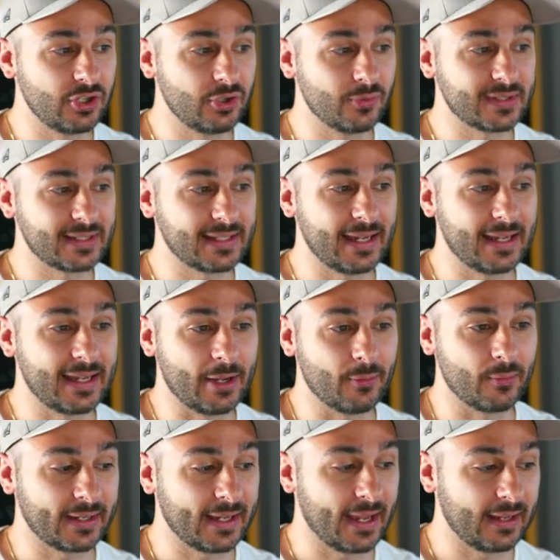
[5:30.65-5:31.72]
you will see
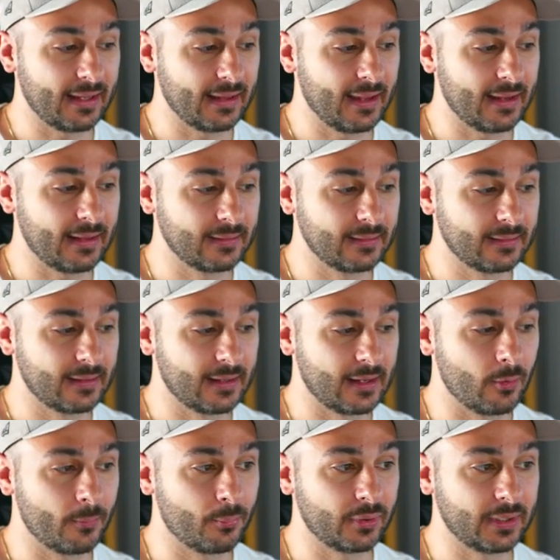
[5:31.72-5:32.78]
it will calculate,
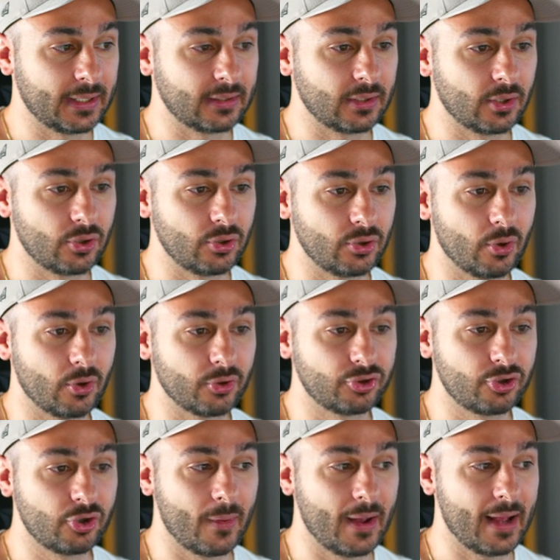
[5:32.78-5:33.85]
it will put in your
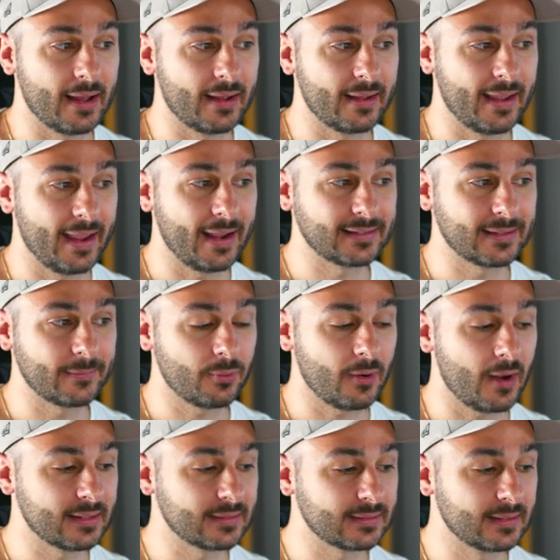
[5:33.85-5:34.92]
2R exit
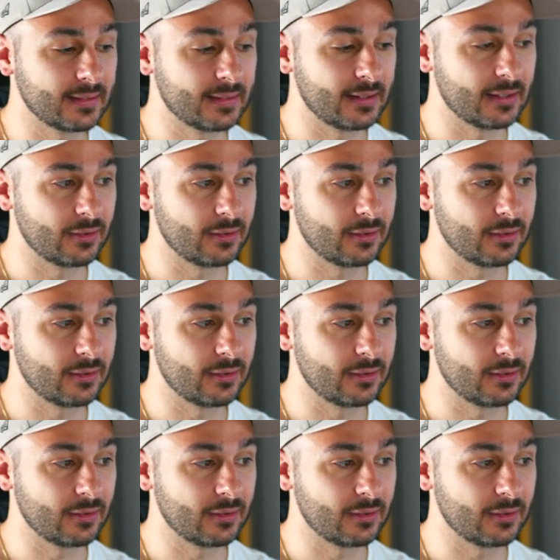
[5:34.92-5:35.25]
price,